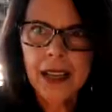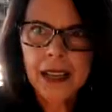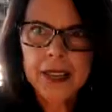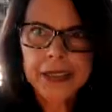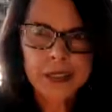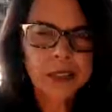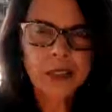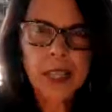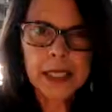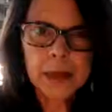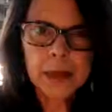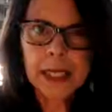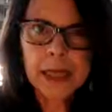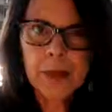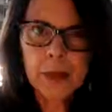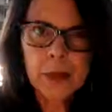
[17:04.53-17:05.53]
There's a lot of
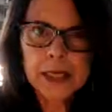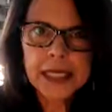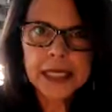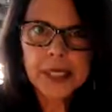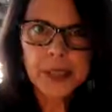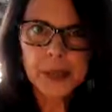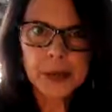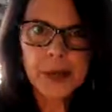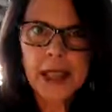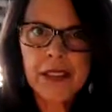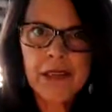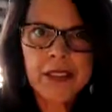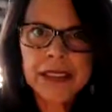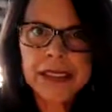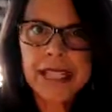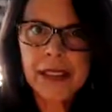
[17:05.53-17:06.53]
people that go through life
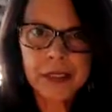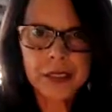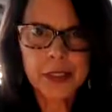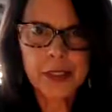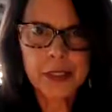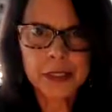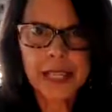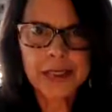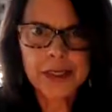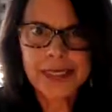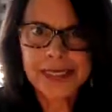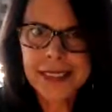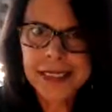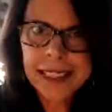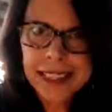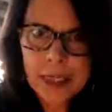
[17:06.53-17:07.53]
and never learn that
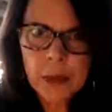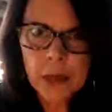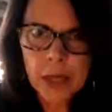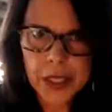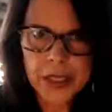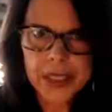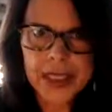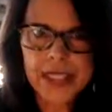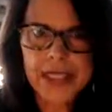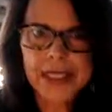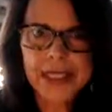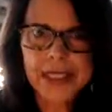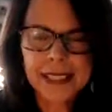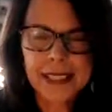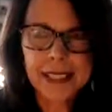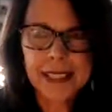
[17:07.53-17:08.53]
lesson. You learned it.
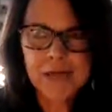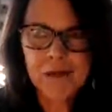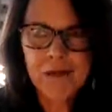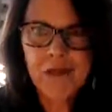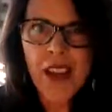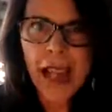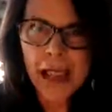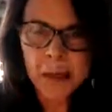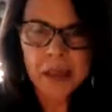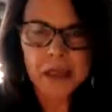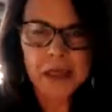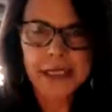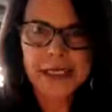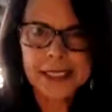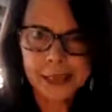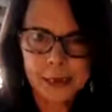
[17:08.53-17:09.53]
That's
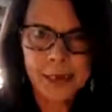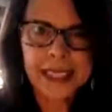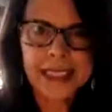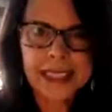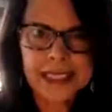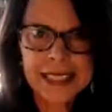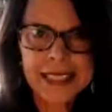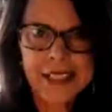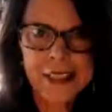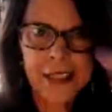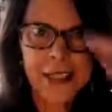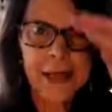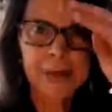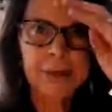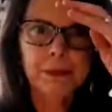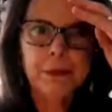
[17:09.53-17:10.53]
fabulous. You're paying
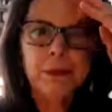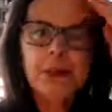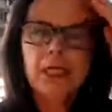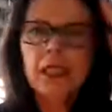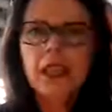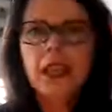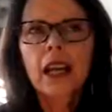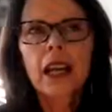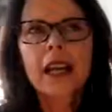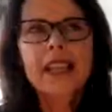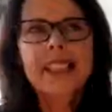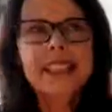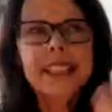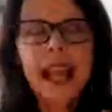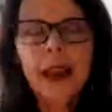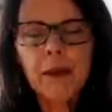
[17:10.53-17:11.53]
attention.
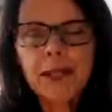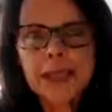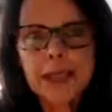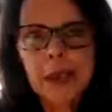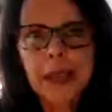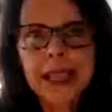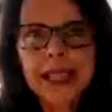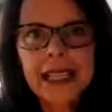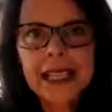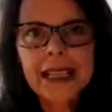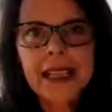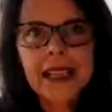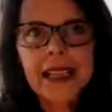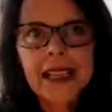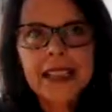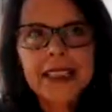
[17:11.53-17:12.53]
That was a way
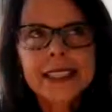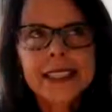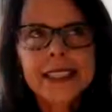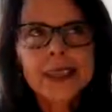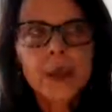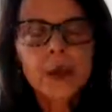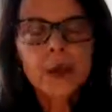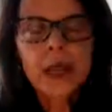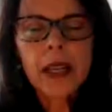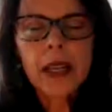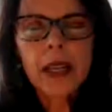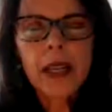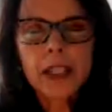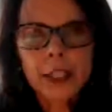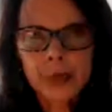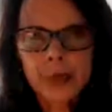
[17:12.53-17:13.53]
to
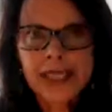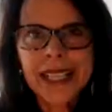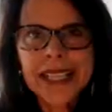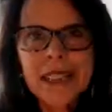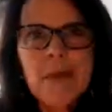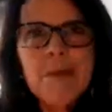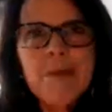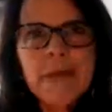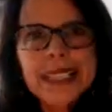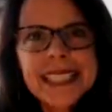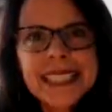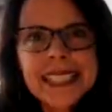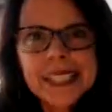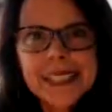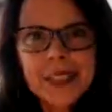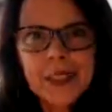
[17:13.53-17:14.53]
create a mini
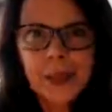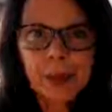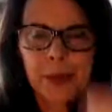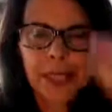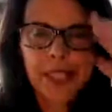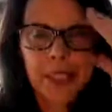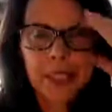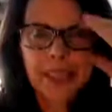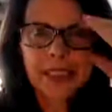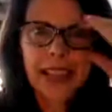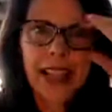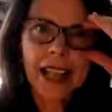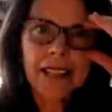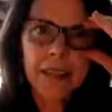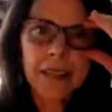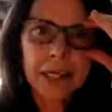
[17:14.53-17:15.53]
celebration
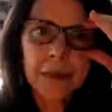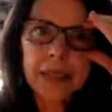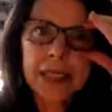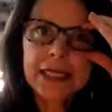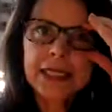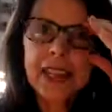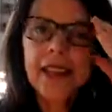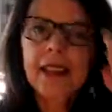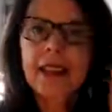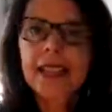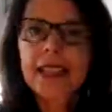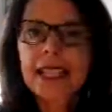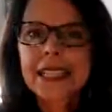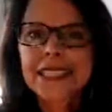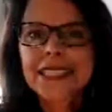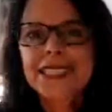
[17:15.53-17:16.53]
out of something that
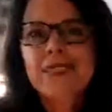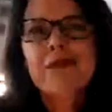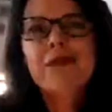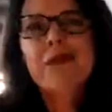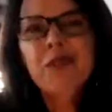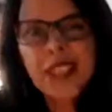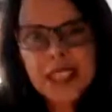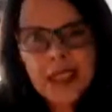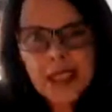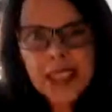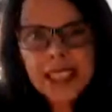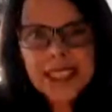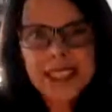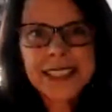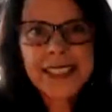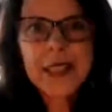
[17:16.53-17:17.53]
didn't feel
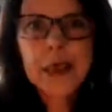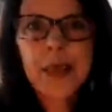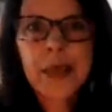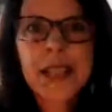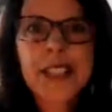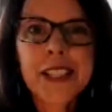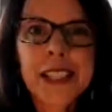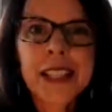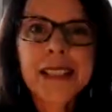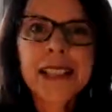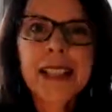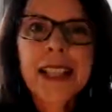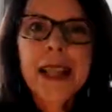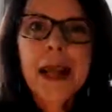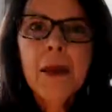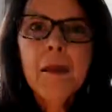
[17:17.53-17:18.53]
like a celebration,
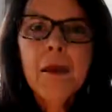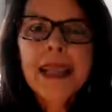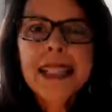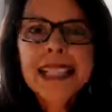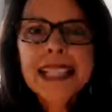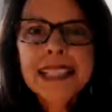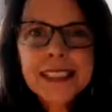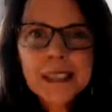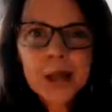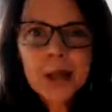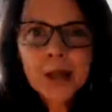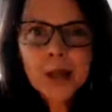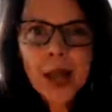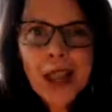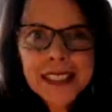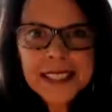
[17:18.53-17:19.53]
but in the
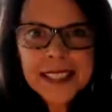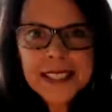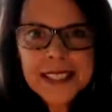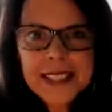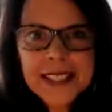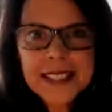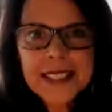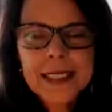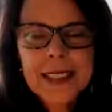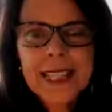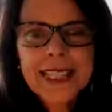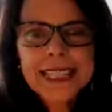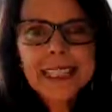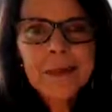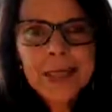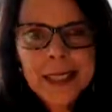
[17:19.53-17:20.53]
process,
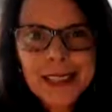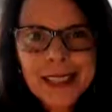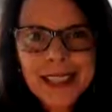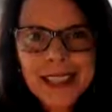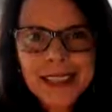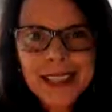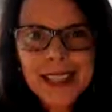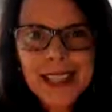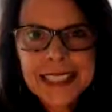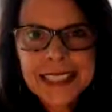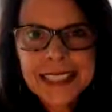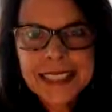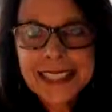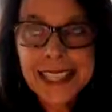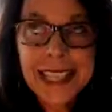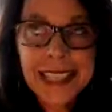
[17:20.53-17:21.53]
it communicated
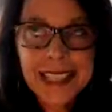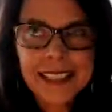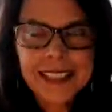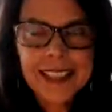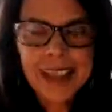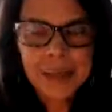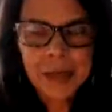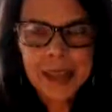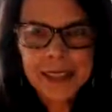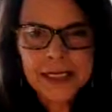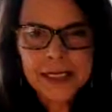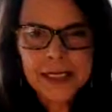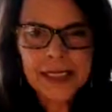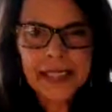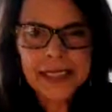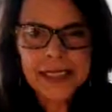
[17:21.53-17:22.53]
kindness. And
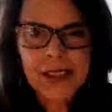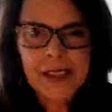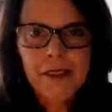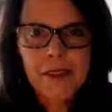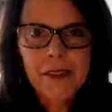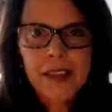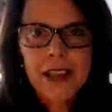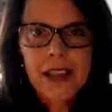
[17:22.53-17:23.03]
ironically enough,